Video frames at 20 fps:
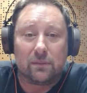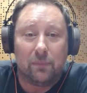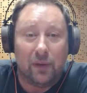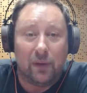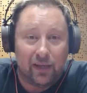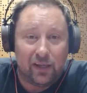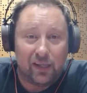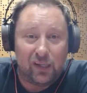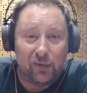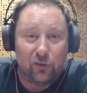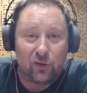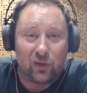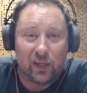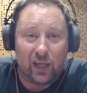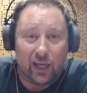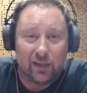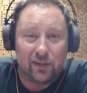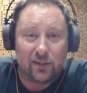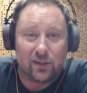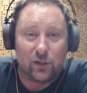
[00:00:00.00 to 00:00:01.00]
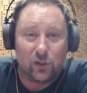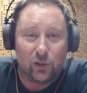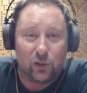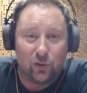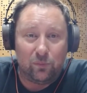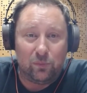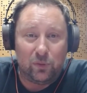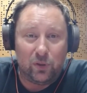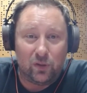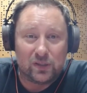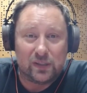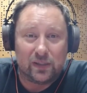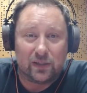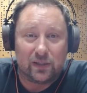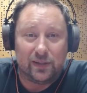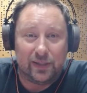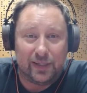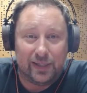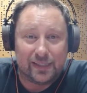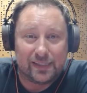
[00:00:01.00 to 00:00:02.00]
Man, if you can't do
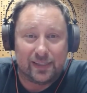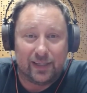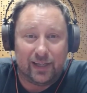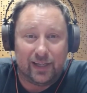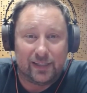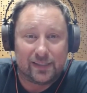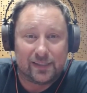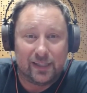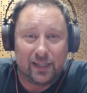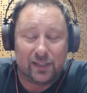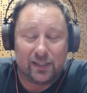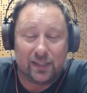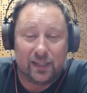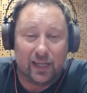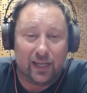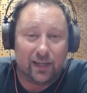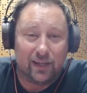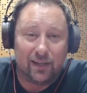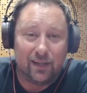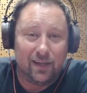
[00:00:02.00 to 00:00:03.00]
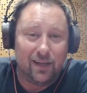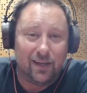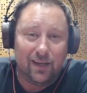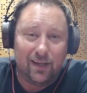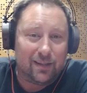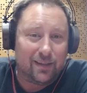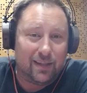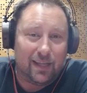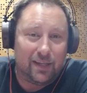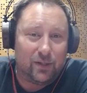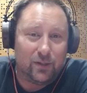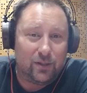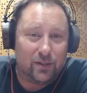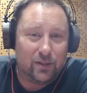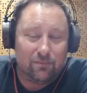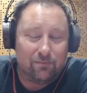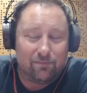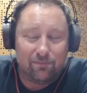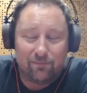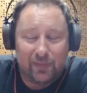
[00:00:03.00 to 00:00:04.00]
music these days, then you
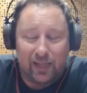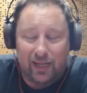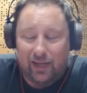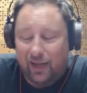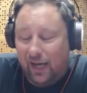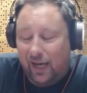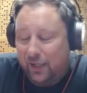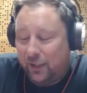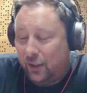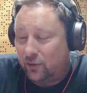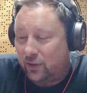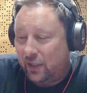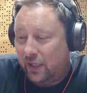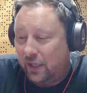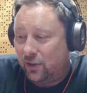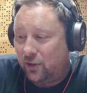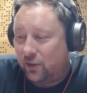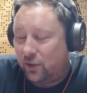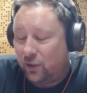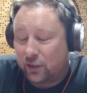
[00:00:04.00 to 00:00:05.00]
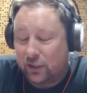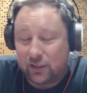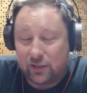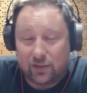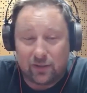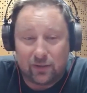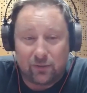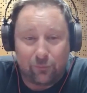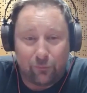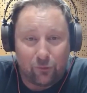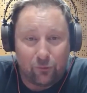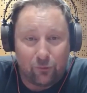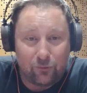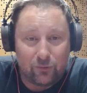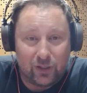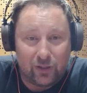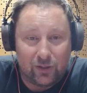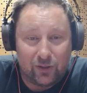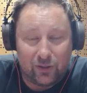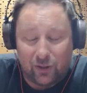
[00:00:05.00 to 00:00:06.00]
then I don't know, then you're not for
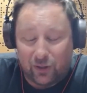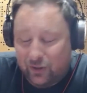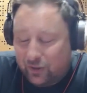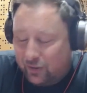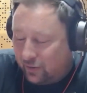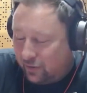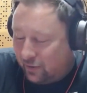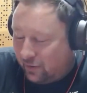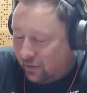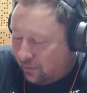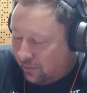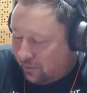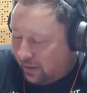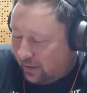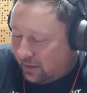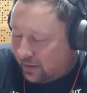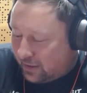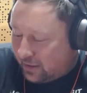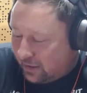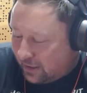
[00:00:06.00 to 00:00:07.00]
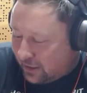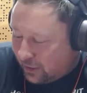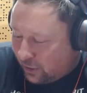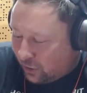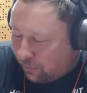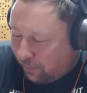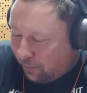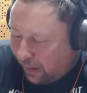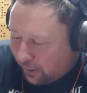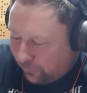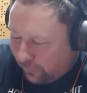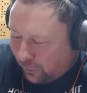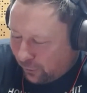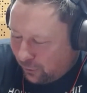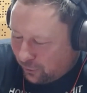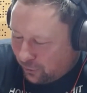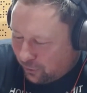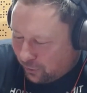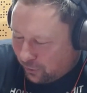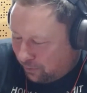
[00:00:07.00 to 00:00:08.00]
they're not it's not meant for
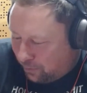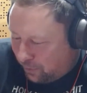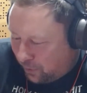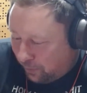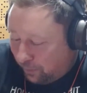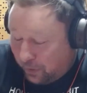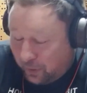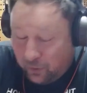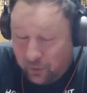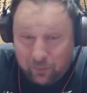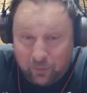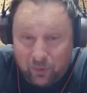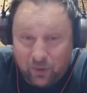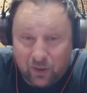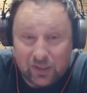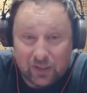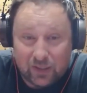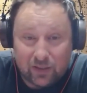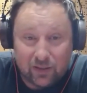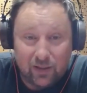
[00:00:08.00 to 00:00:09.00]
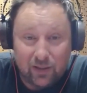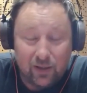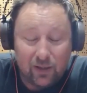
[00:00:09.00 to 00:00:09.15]
you to be doing music.